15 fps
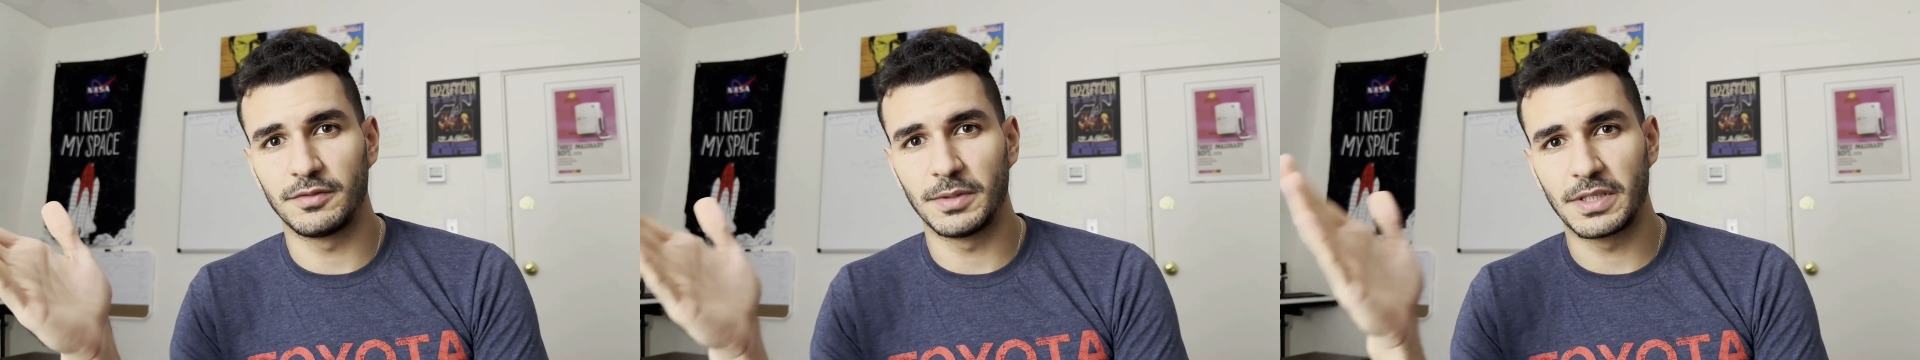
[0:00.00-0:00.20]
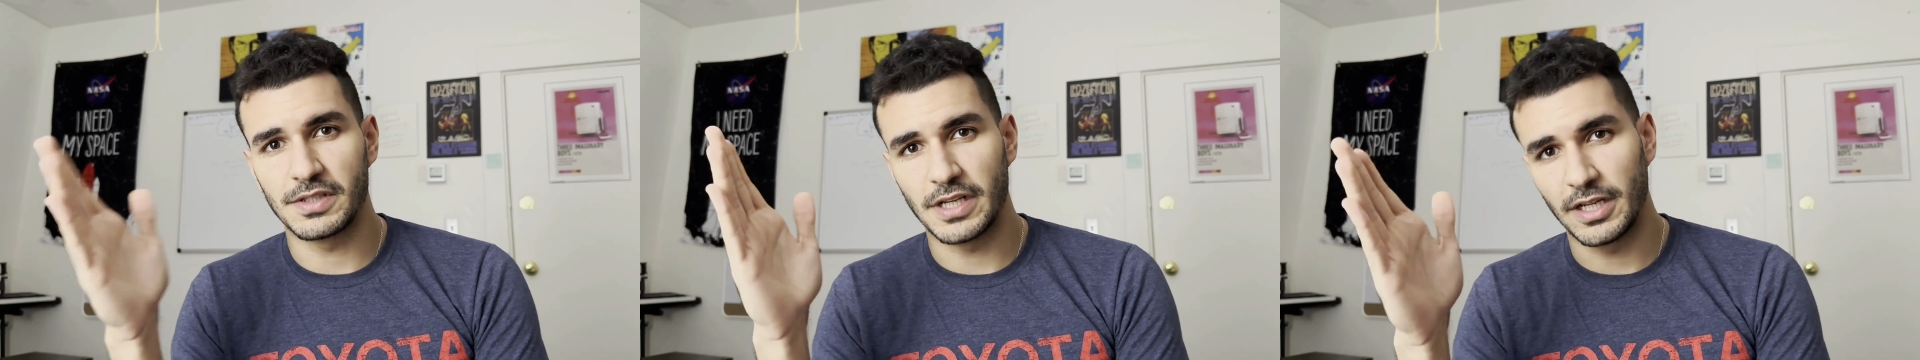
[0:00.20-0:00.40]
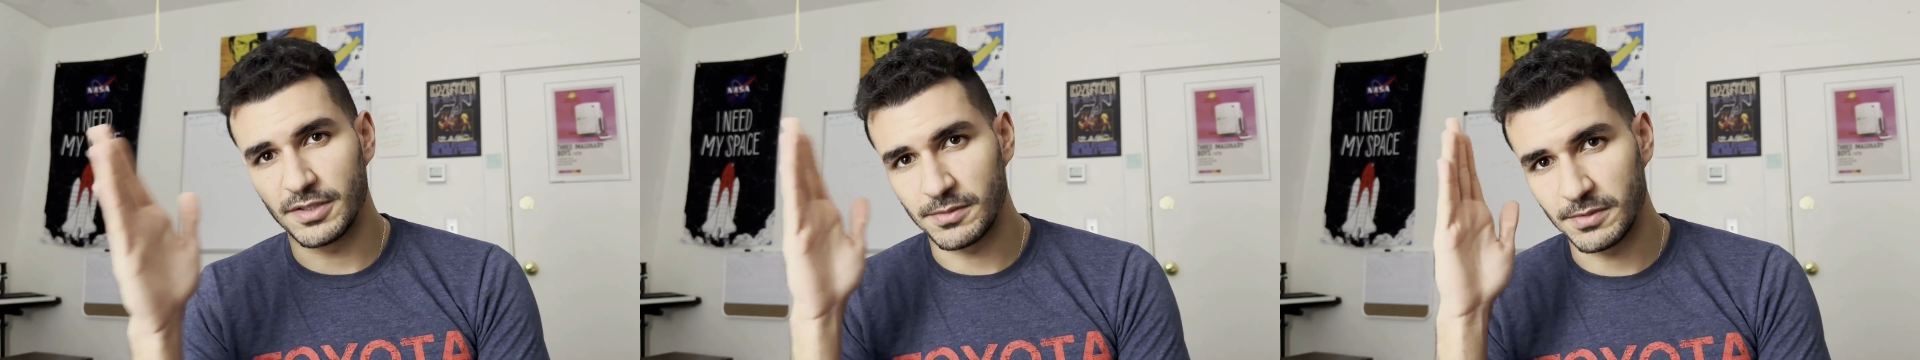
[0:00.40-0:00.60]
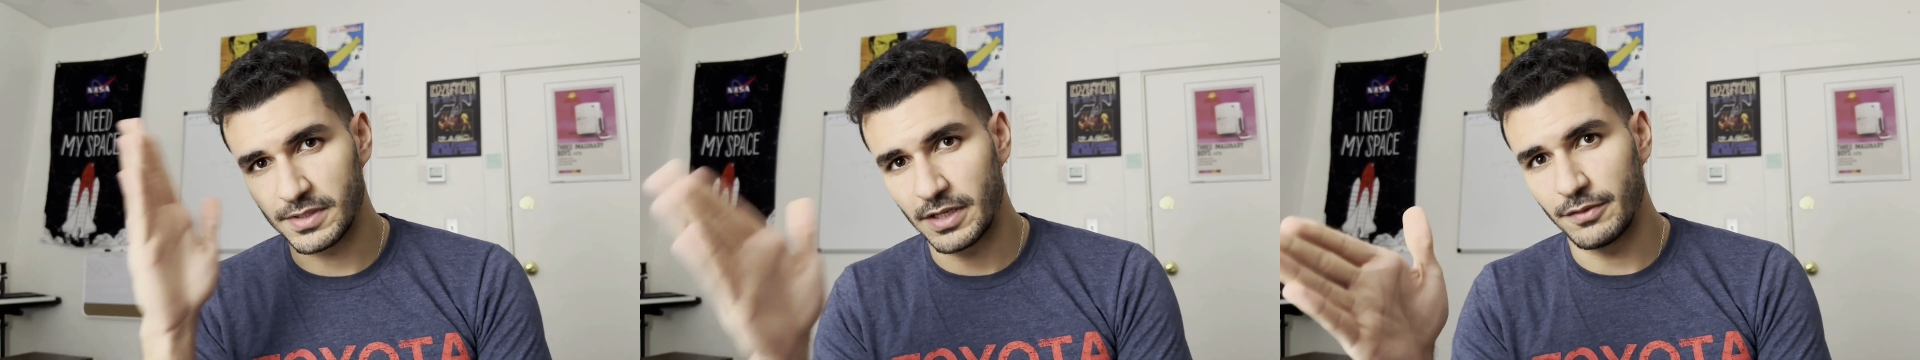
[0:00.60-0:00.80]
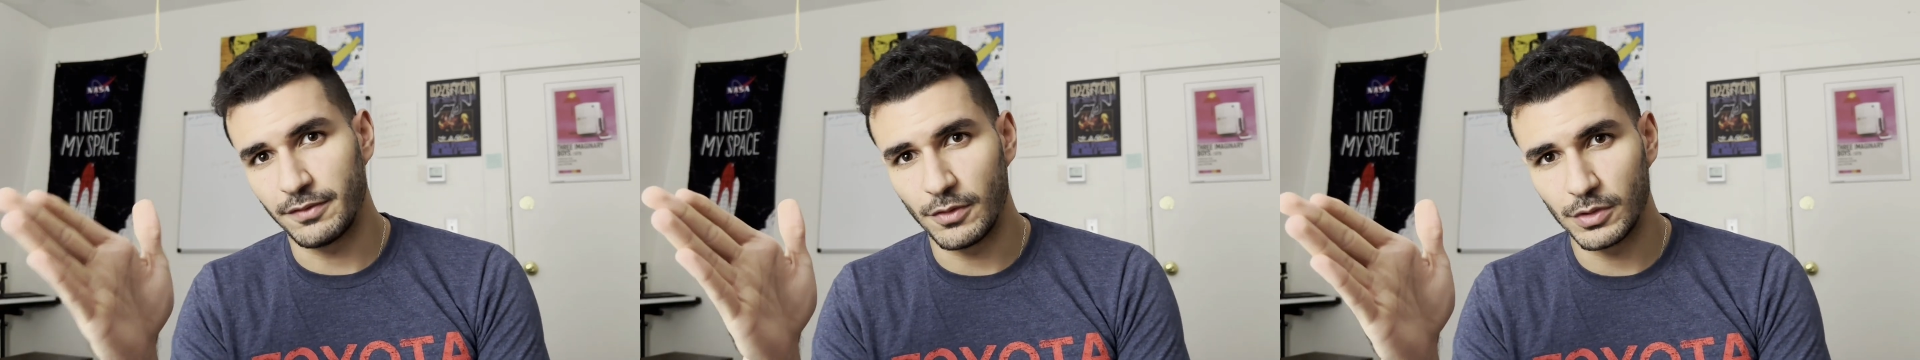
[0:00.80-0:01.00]
because it helps me
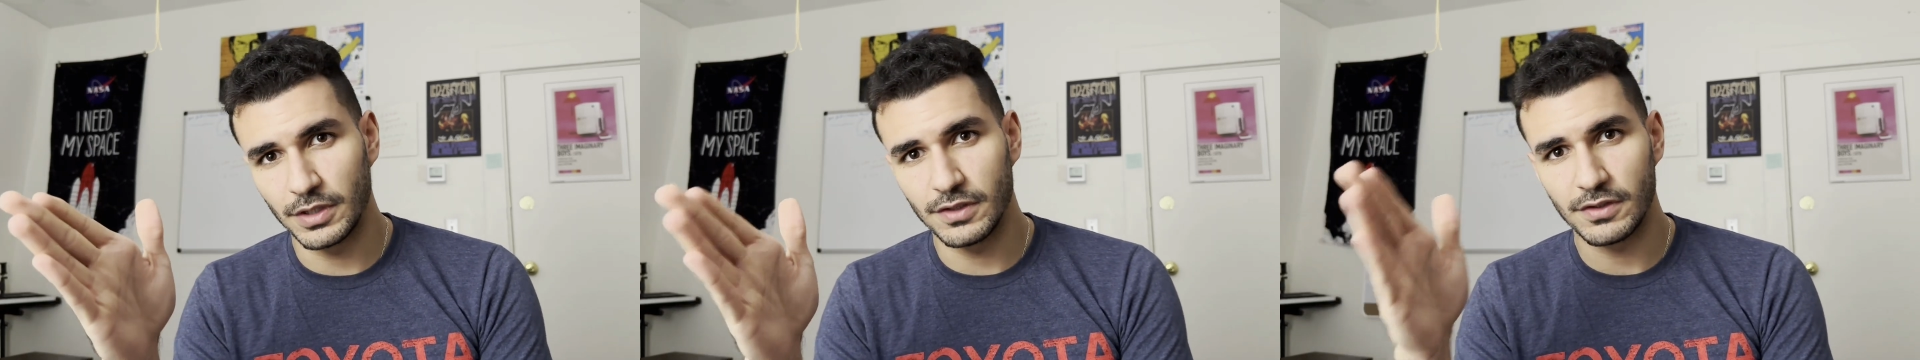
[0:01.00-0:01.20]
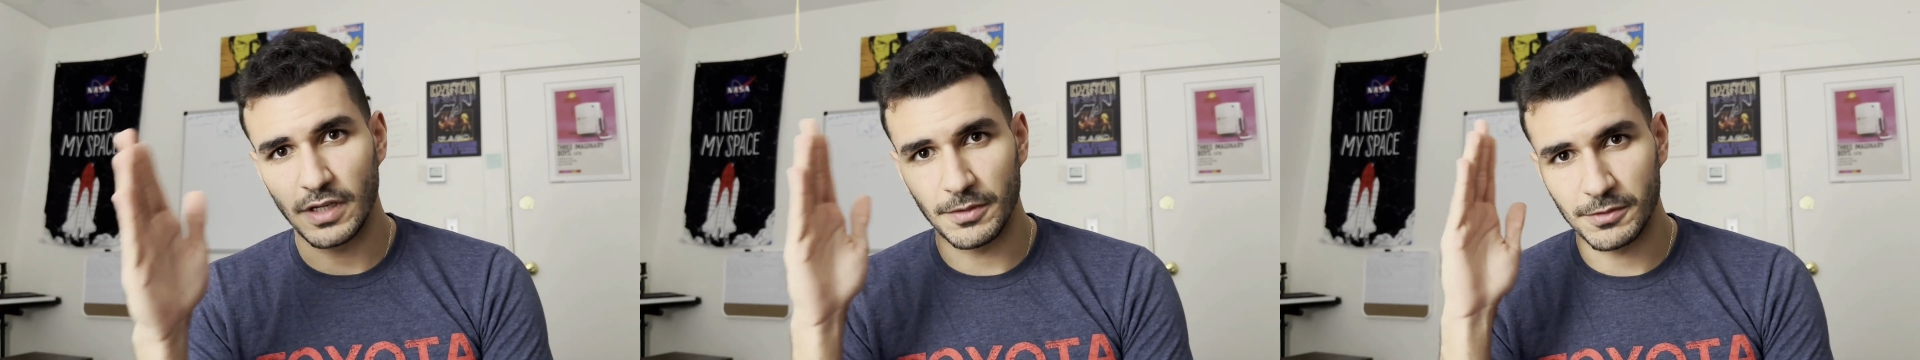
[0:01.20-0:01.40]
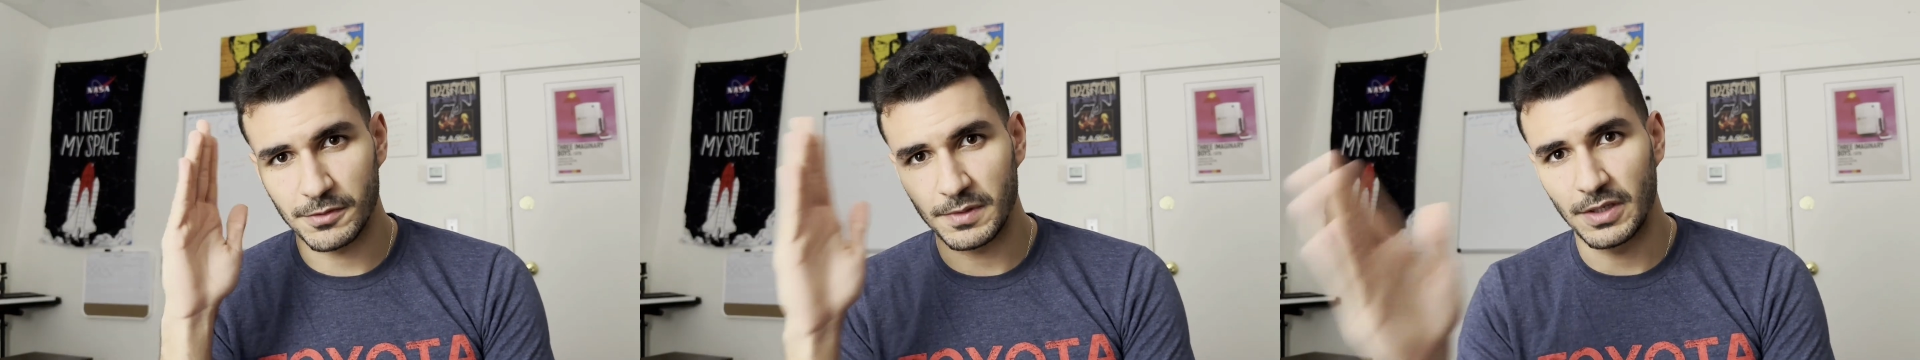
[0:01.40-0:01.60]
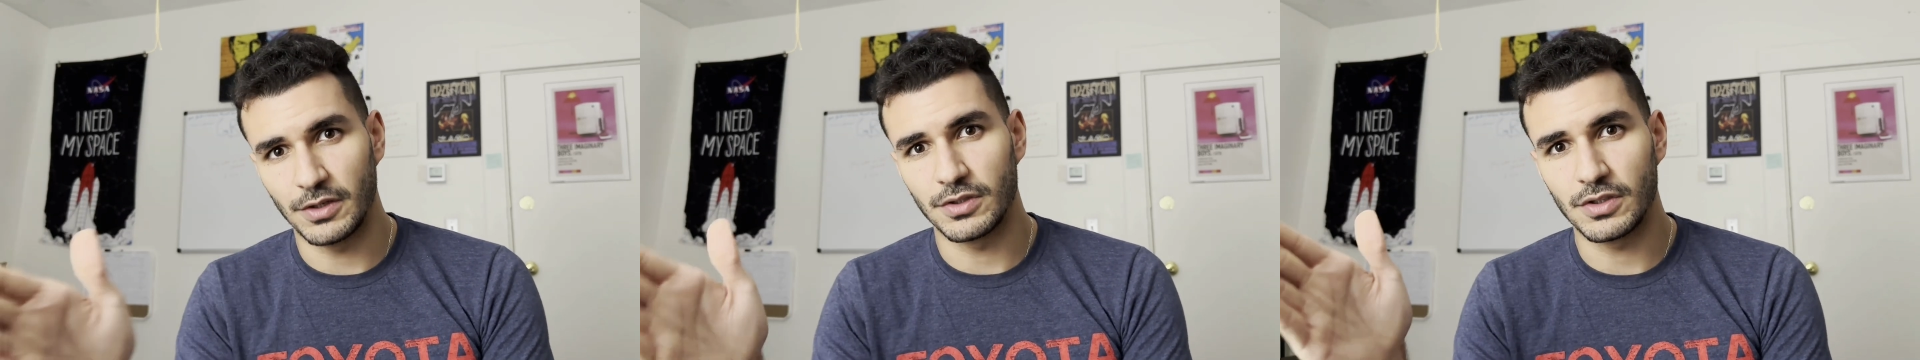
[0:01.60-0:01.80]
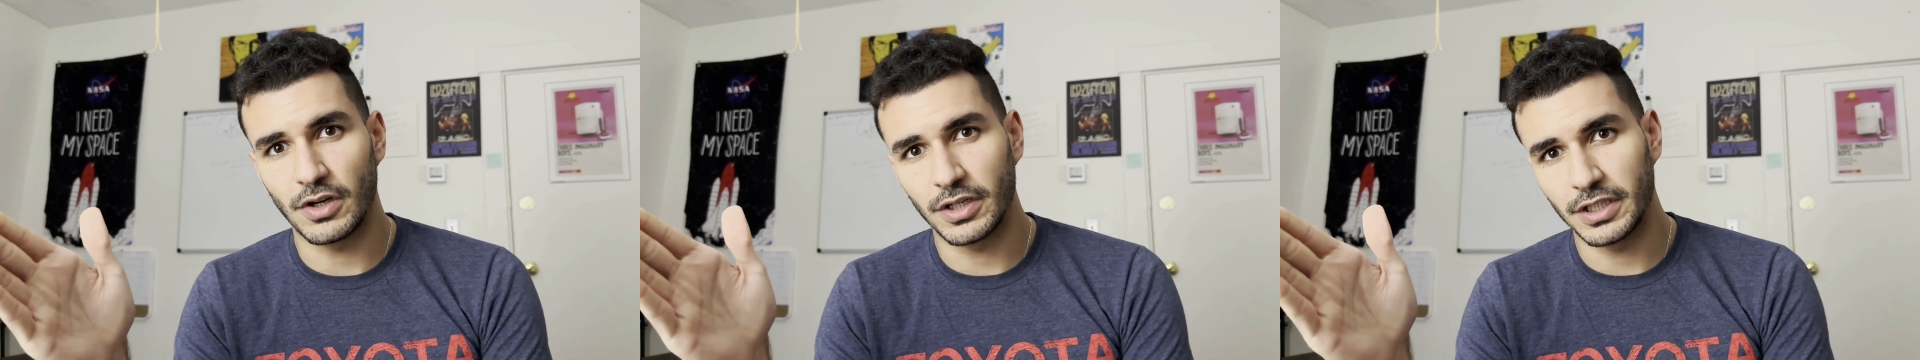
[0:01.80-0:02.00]
stay focused, helps me stay
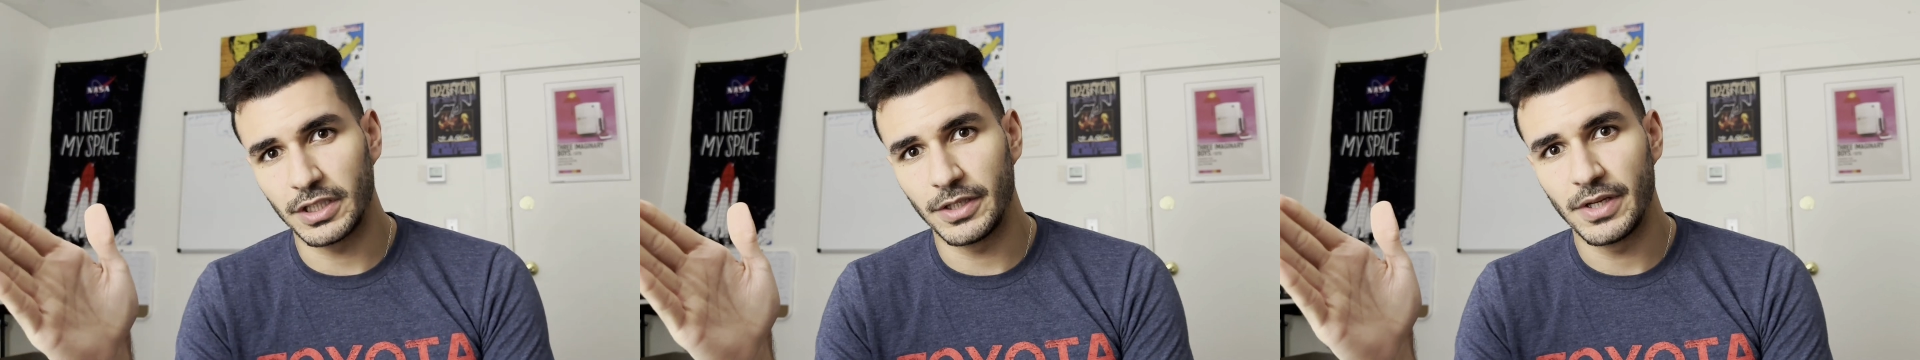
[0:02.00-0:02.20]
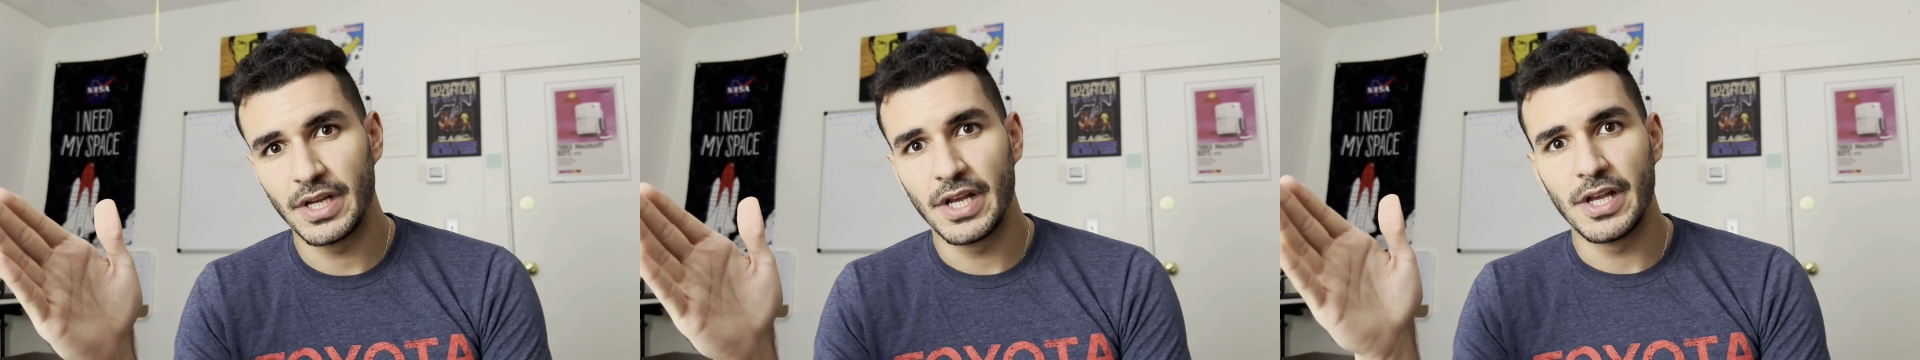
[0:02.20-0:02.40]
on target.